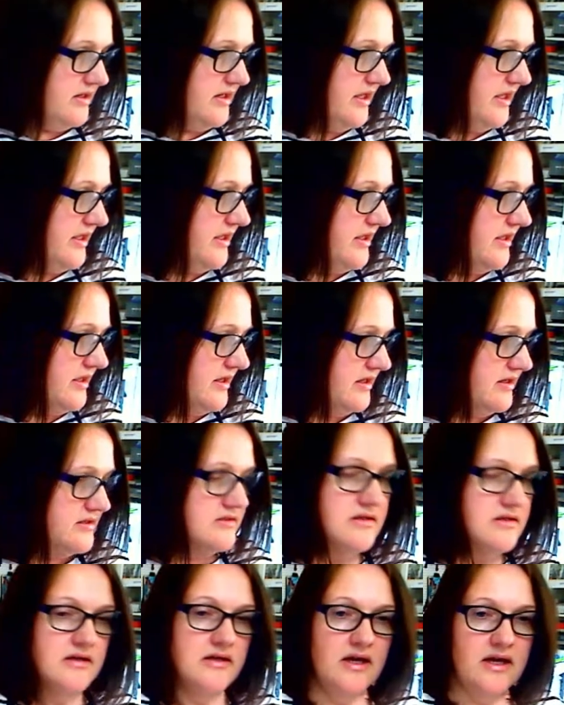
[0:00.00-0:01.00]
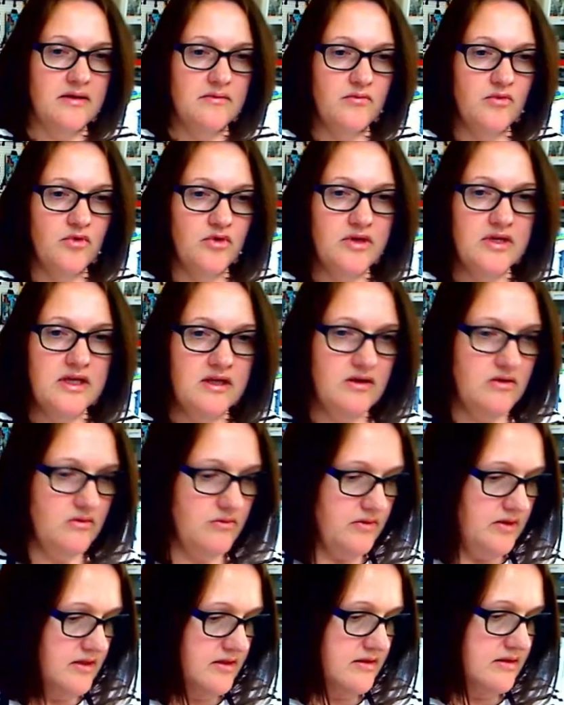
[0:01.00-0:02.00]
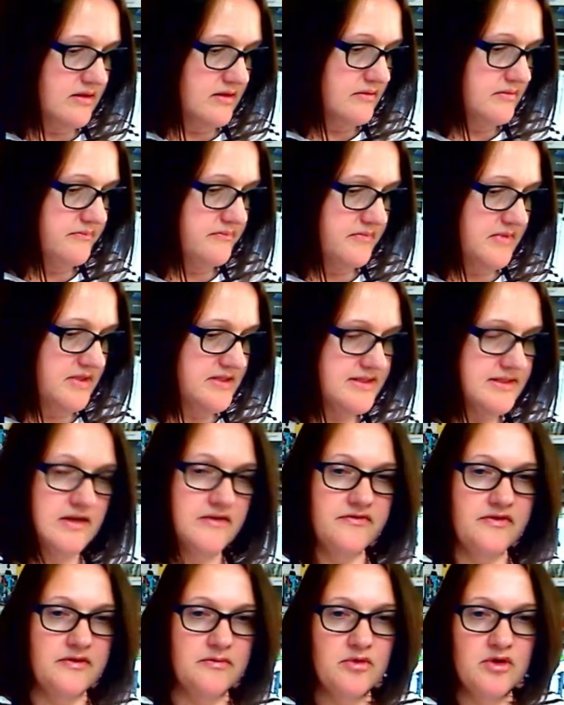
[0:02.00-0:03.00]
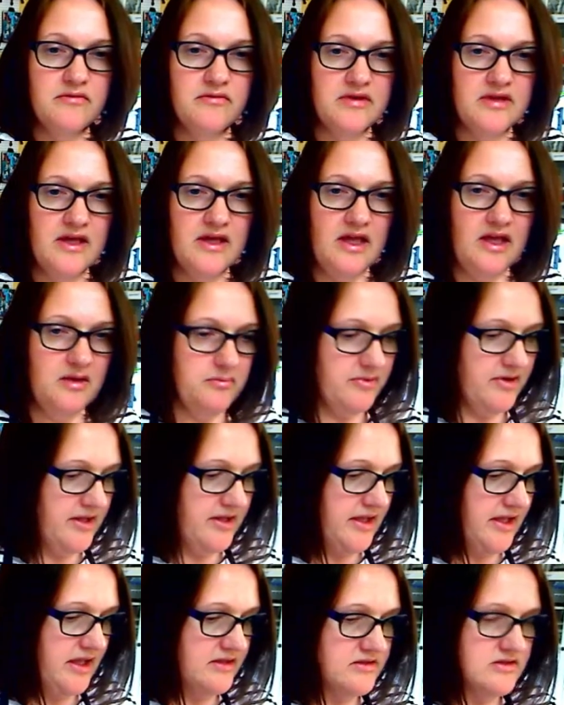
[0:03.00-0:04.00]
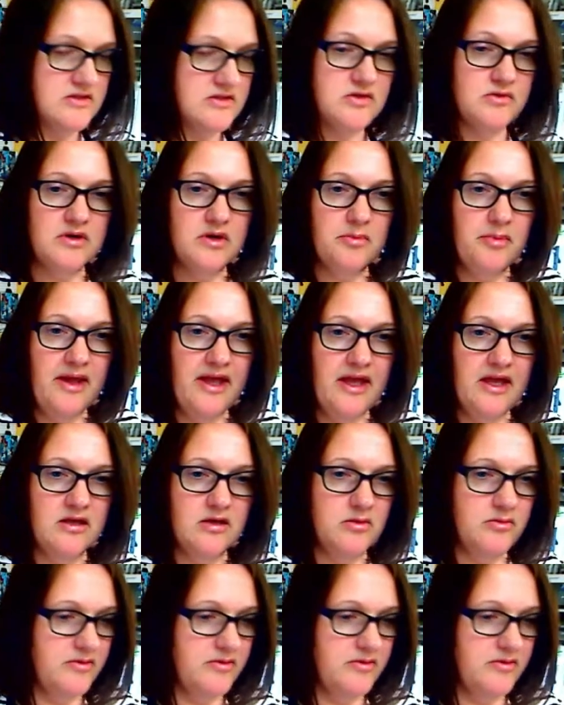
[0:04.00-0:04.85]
and I'm working with an 8x8 square panel,